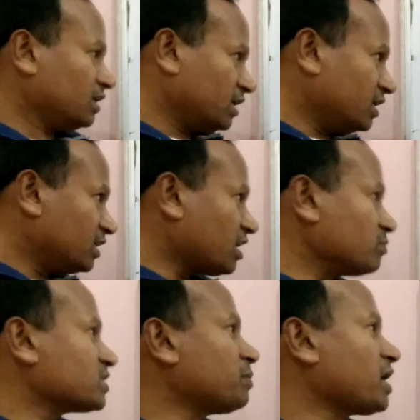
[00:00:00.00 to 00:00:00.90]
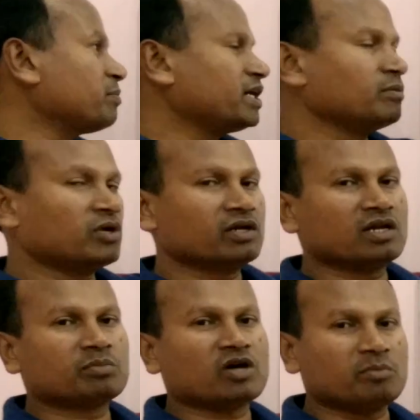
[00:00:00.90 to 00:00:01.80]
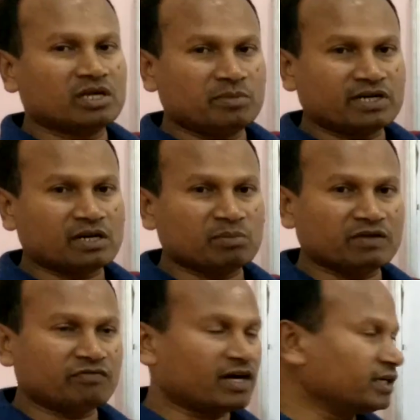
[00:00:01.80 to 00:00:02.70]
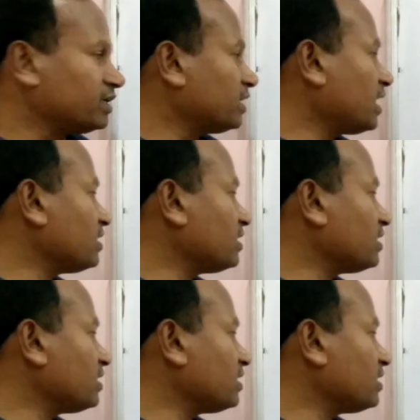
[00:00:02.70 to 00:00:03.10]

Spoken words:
in terms of hybrid model of common emitter amplifier.